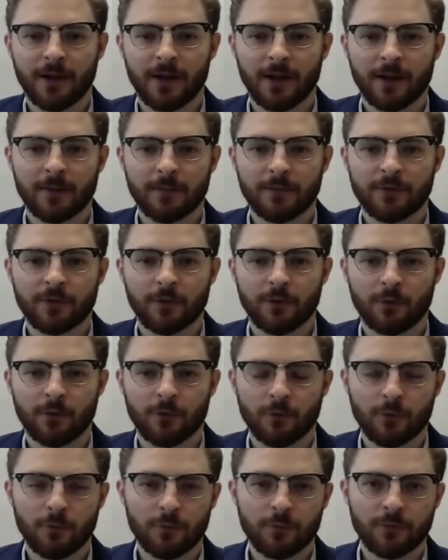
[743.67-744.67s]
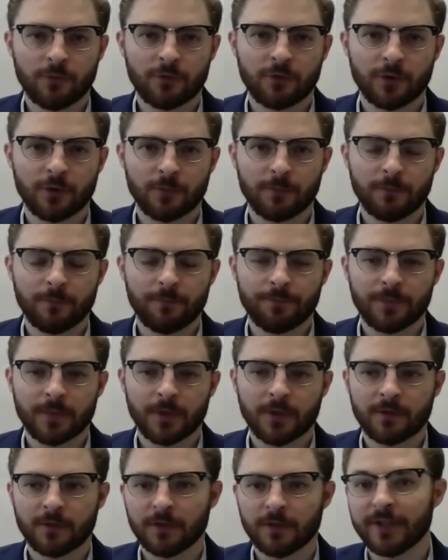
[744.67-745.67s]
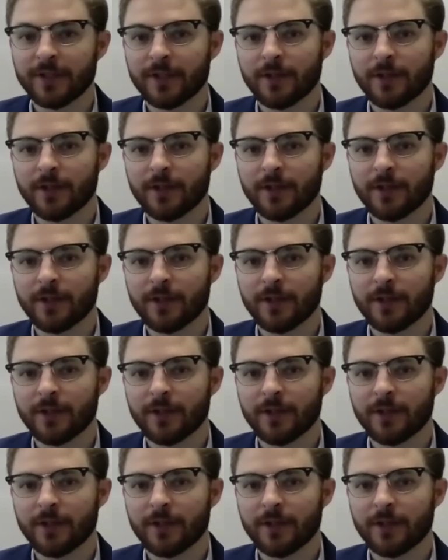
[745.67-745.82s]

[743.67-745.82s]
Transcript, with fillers: um, to, to, to